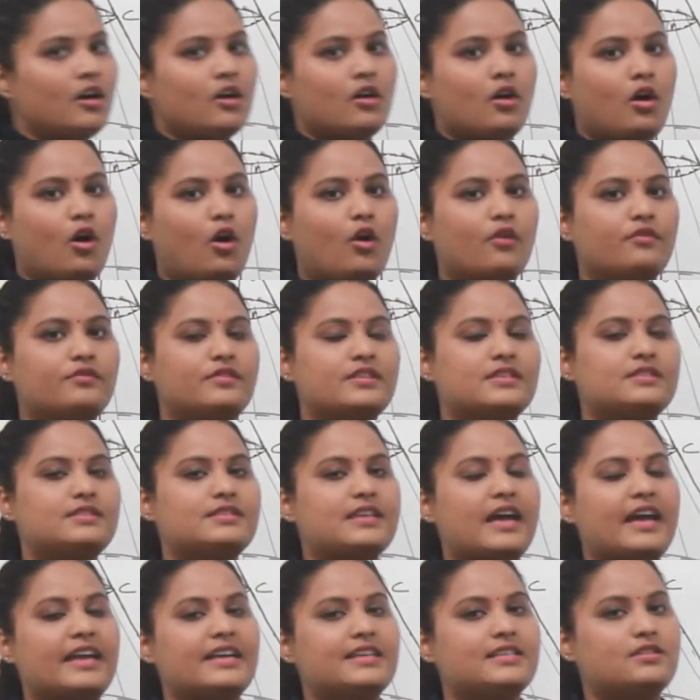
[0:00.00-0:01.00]
of the
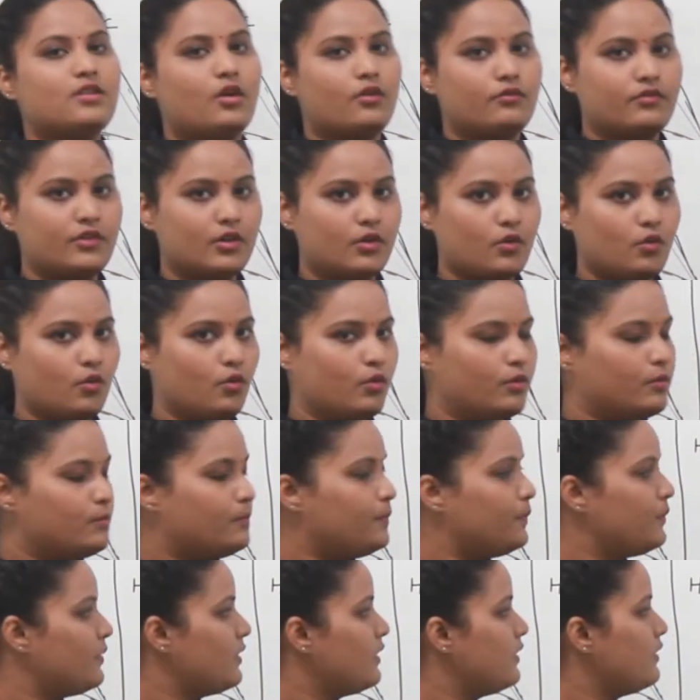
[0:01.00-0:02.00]
sides of the cone.
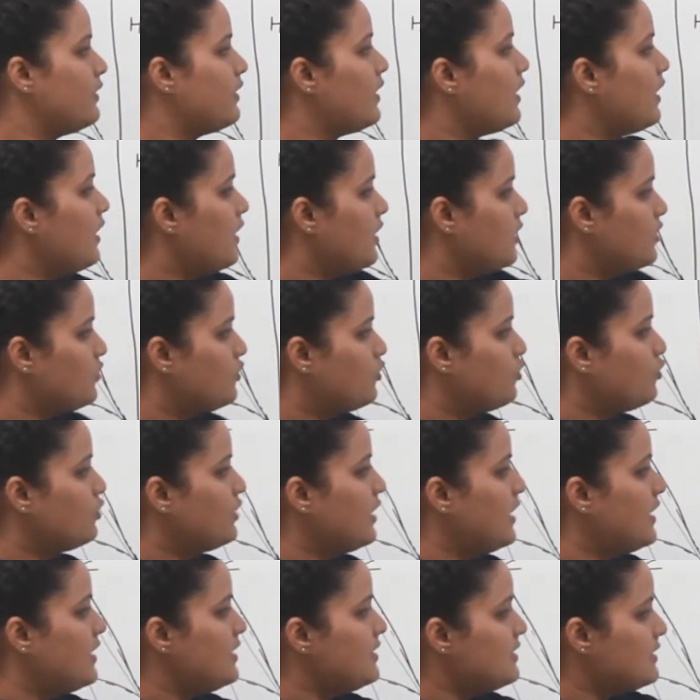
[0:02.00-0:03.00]
Through
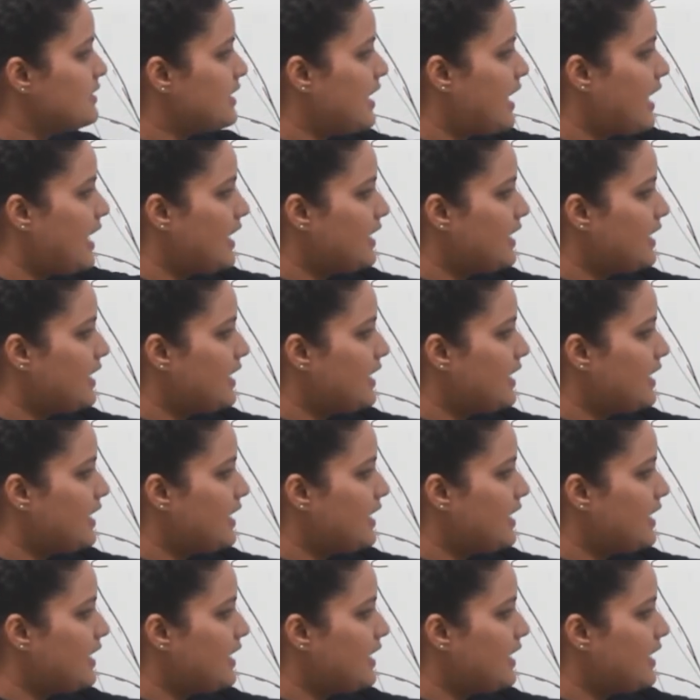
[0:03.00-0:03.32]
this, I